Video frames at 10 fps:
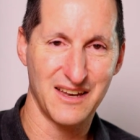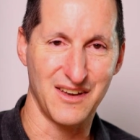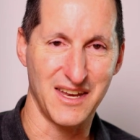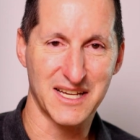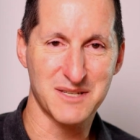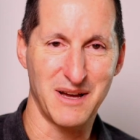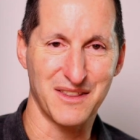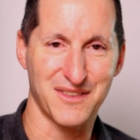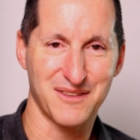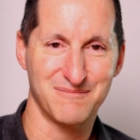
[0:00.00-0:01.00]
next month.
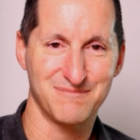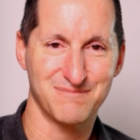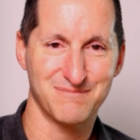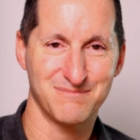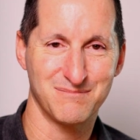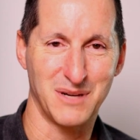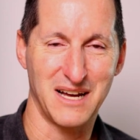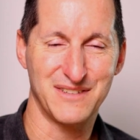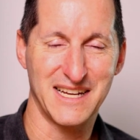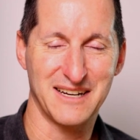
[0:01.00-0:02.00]
Bye
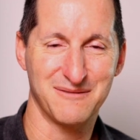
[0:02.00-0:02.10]
for now.